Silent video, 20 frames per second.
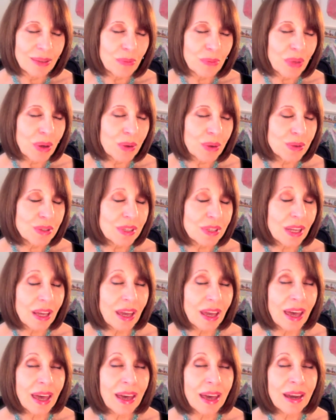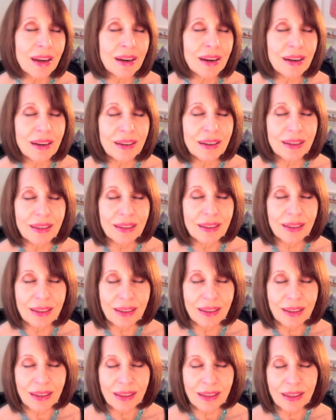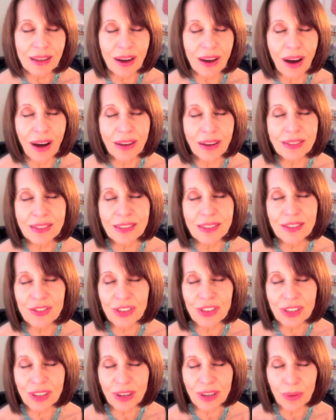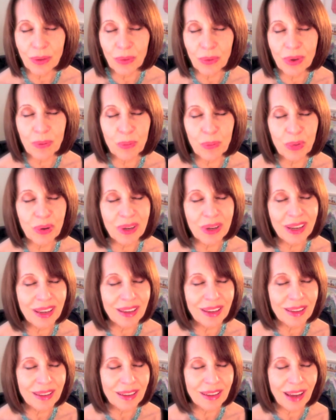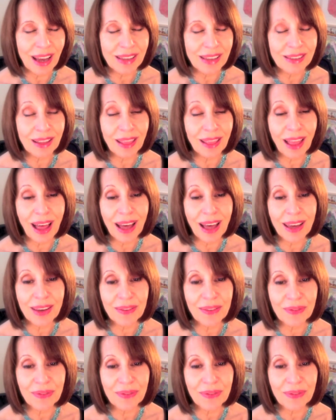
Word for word: because the air, the oxygen that we breathe has life,